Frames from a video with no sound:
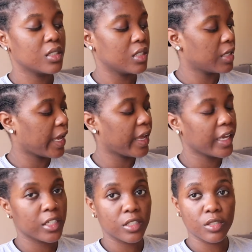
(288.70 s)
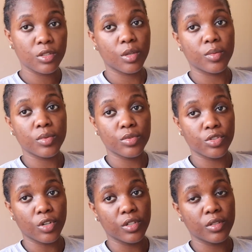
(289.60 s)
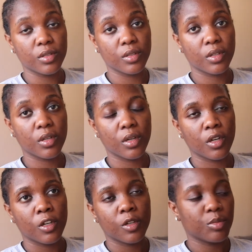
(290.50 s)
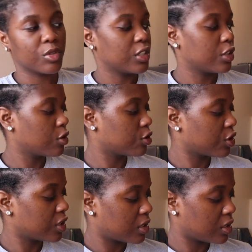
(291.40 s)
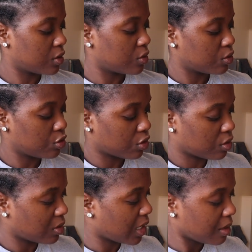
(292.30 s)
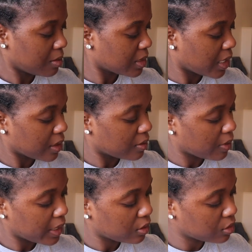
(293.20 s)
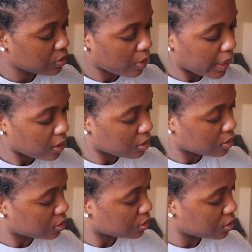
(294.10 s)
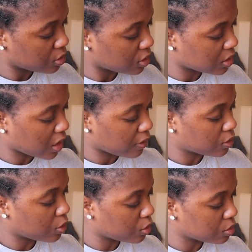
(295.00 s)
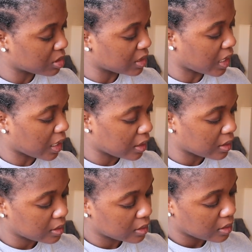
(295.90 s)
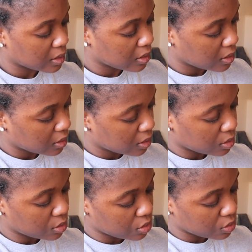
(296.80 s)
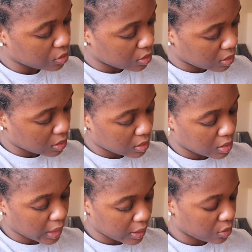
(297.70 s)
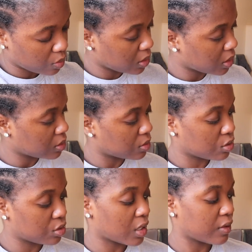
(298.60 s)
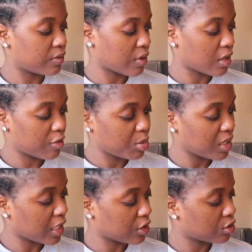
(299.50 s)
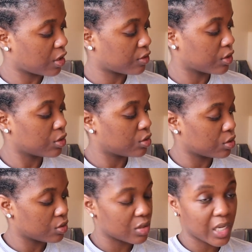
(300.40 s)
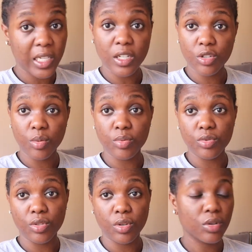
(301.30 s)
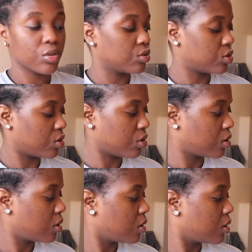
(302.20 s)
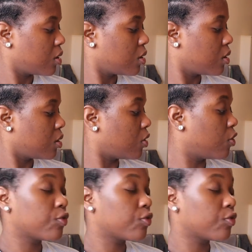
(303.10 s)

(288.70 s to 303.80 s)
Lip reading: The hair is double drawn, but the closure is single drawn. And I was like, why couldn't you just have told me that? you use this, like, you want it, you should have, I'd have paid extra for you to use like a double drawn closure or